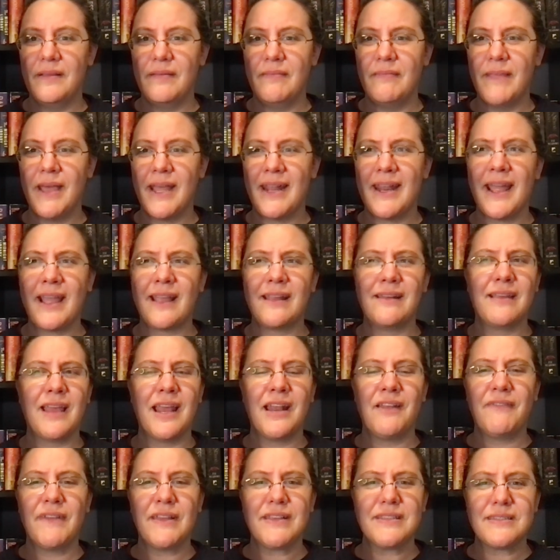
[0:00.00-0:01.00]
that act
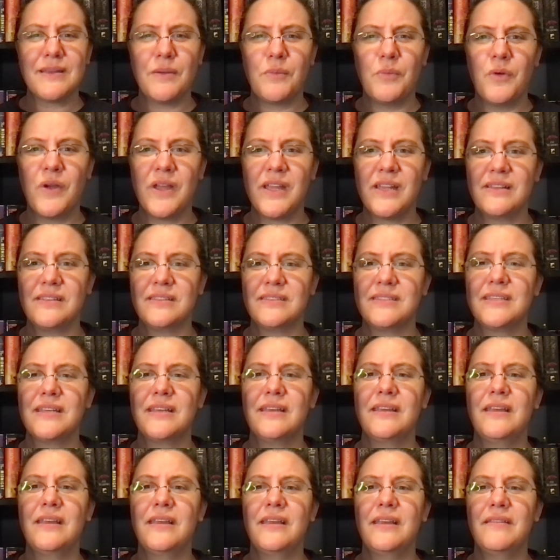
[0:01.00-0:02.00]
kind of like subways.
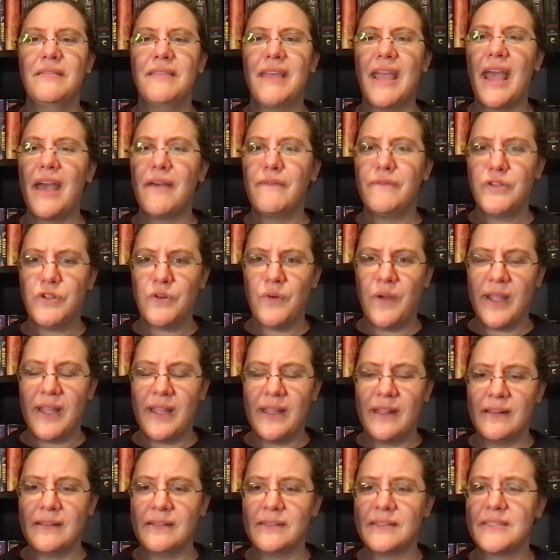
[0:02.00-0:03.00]
They have
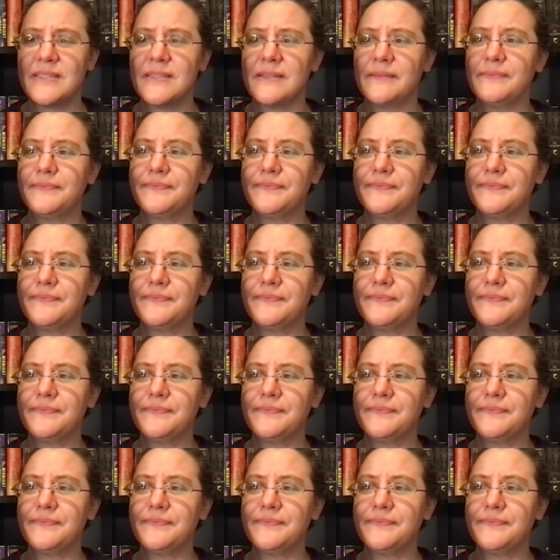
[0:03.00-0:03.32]
trains.